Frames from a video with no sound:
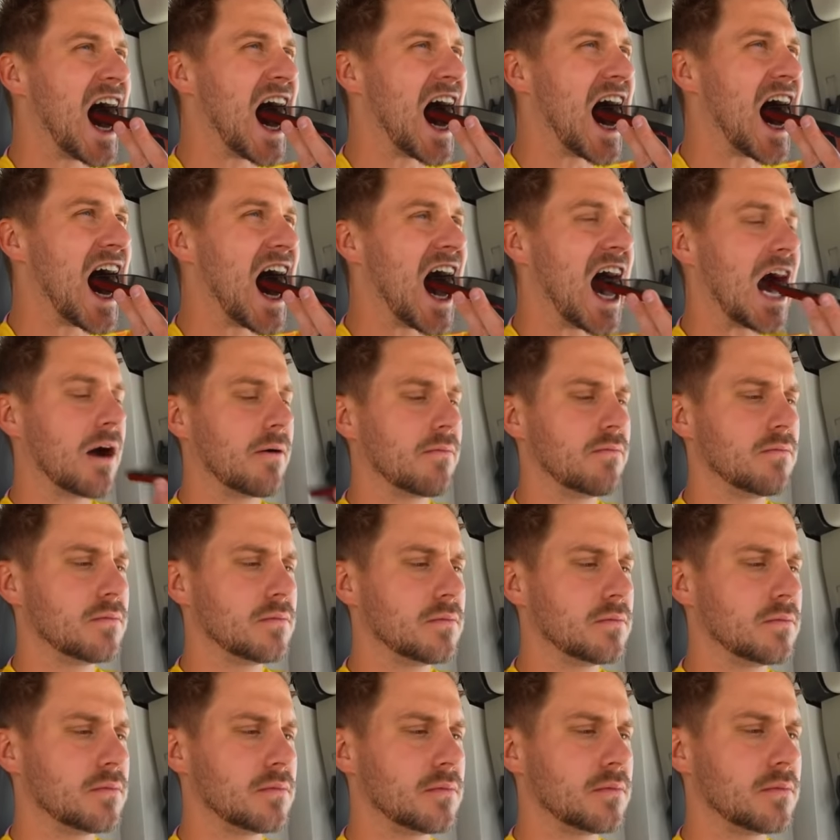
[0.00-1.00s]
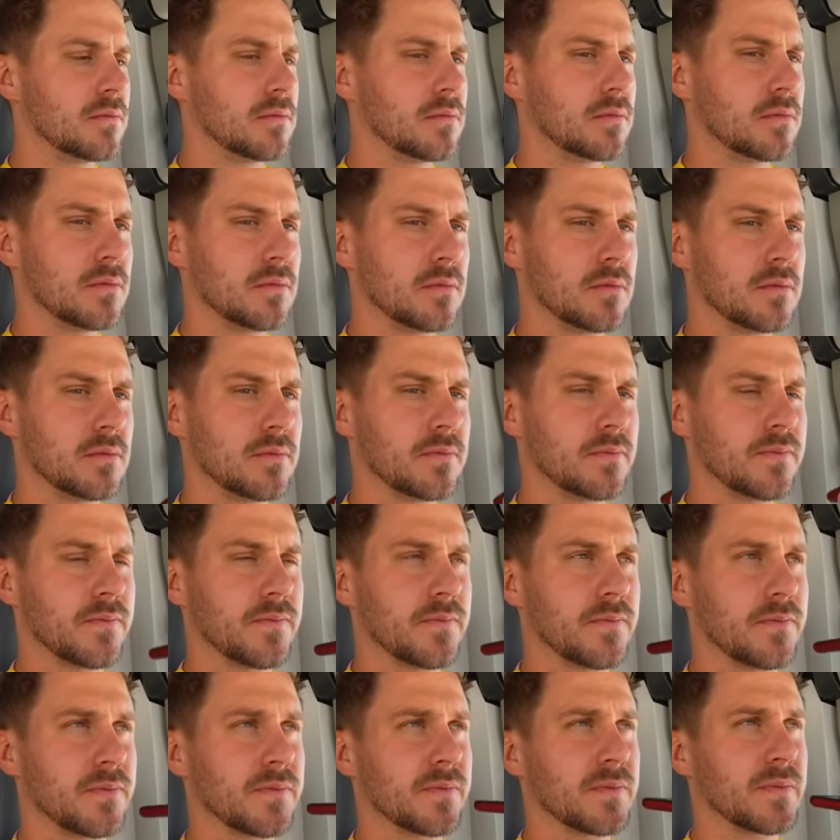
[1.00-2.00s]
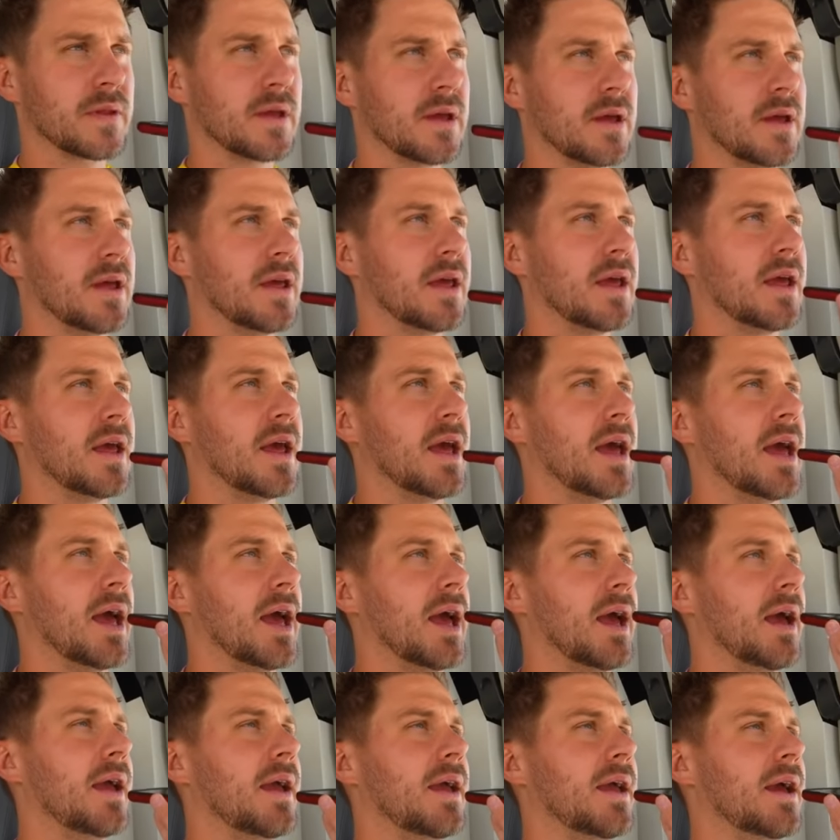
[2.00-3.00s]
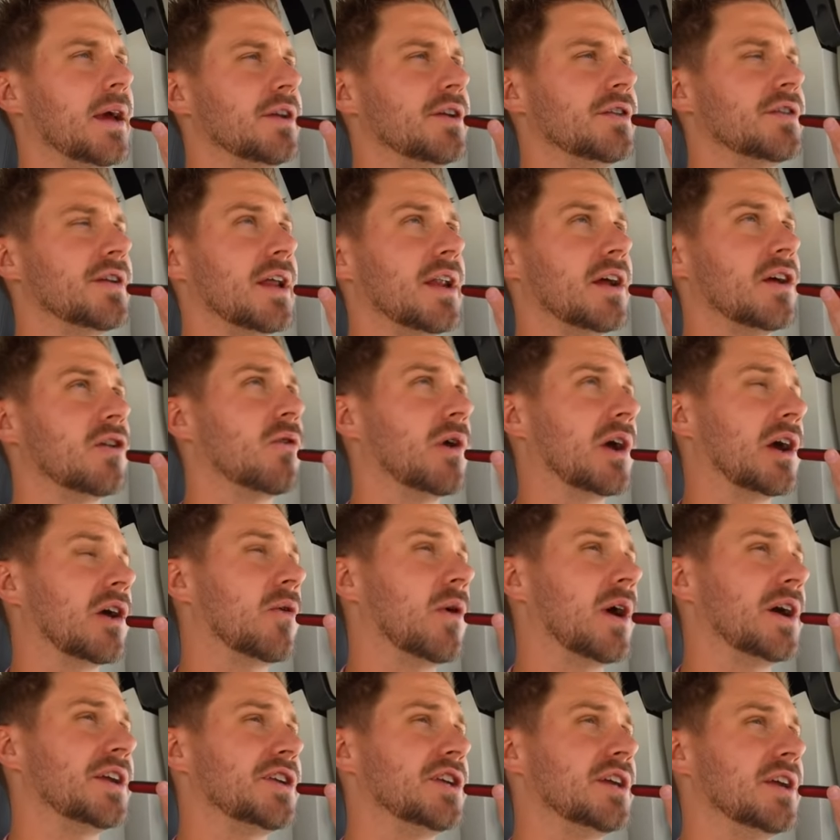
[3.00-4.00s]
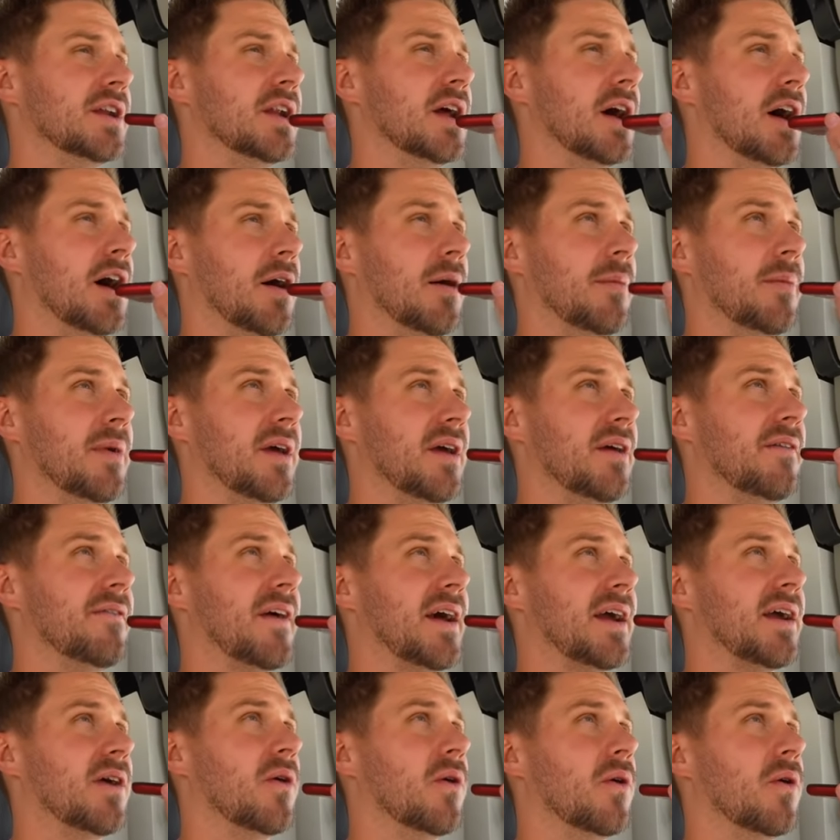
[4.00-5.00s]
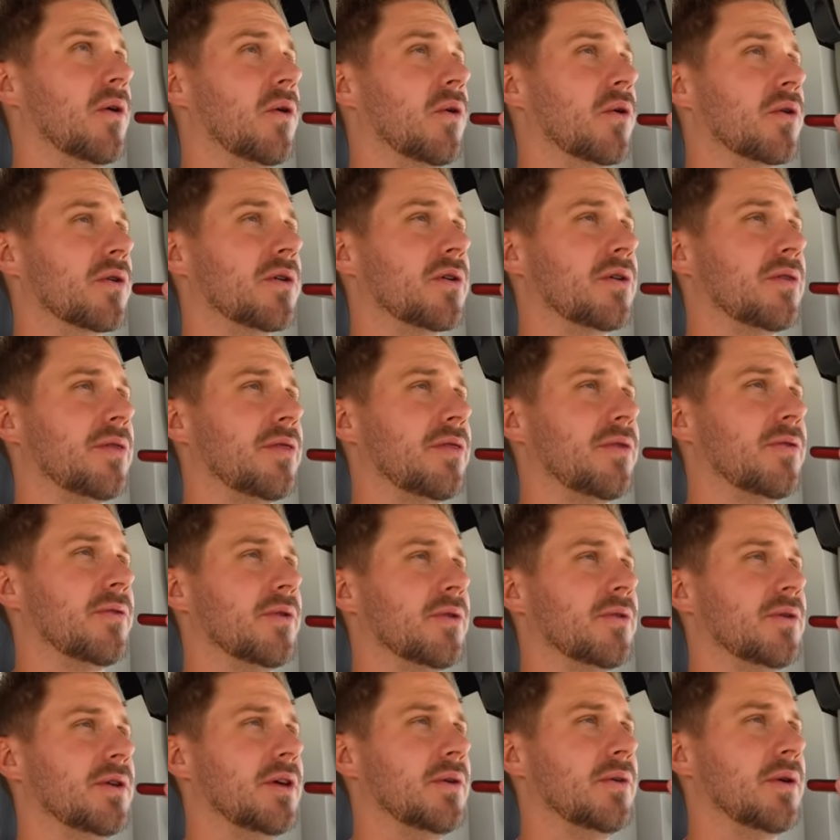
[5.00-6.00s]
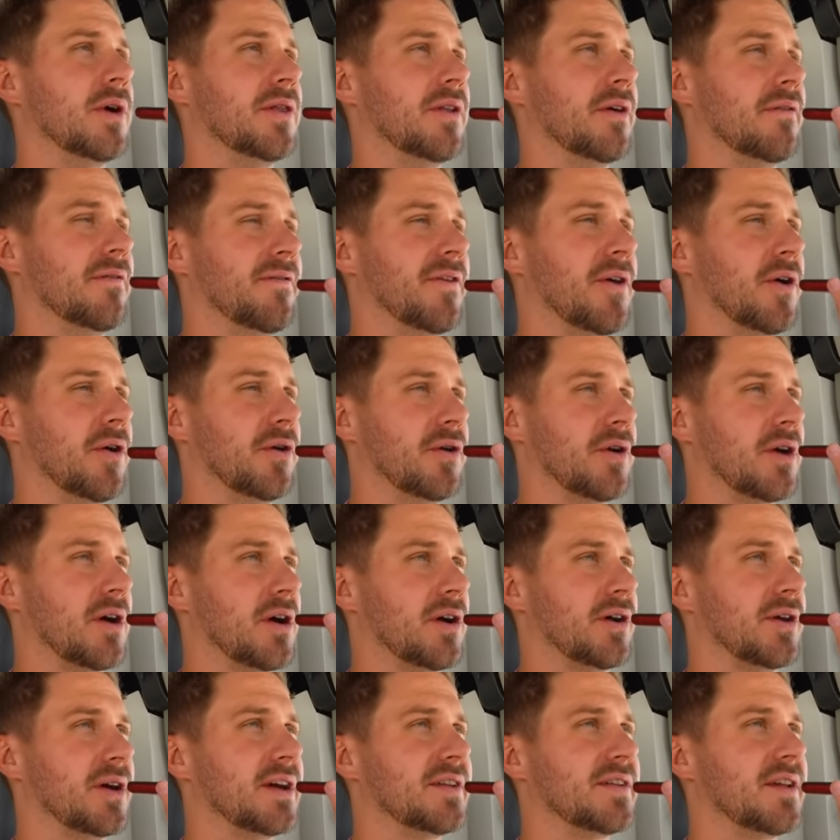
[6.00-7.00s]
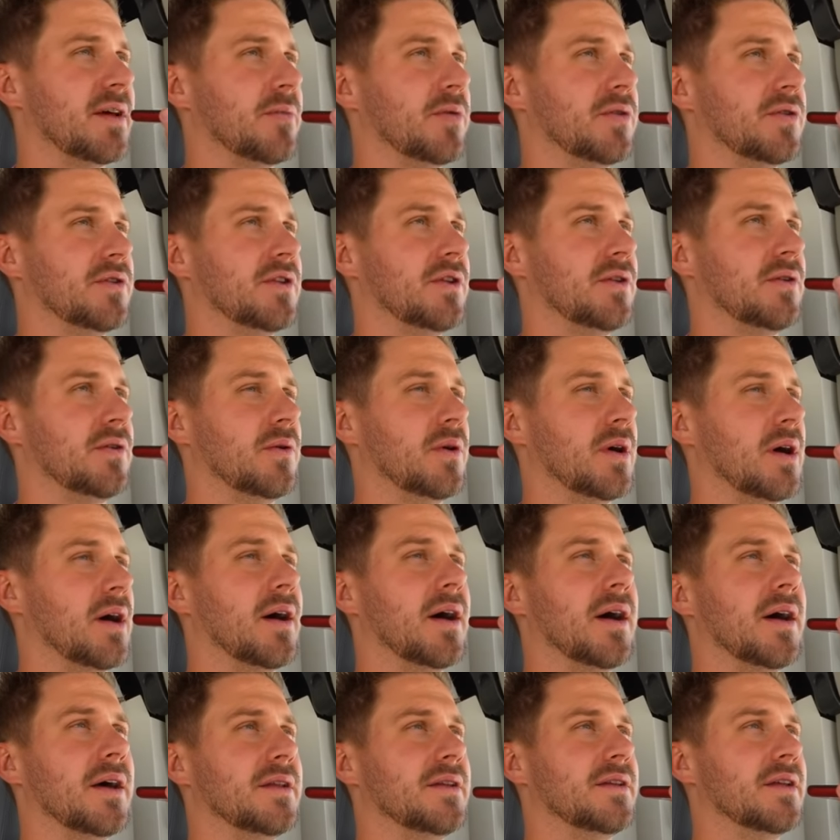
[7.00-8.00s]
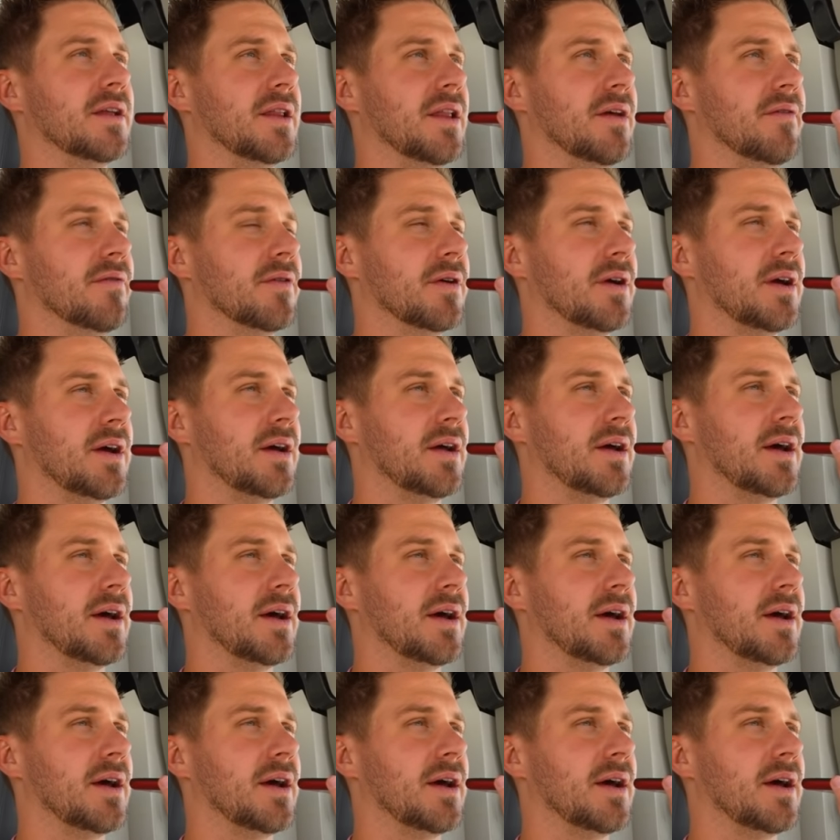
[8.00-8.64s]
Houston Center, Quest Bay speaking. Can I help you? Hey, I just had a quick question. Um, if I ordered through you on the phone, are you guys able to uh, deliver it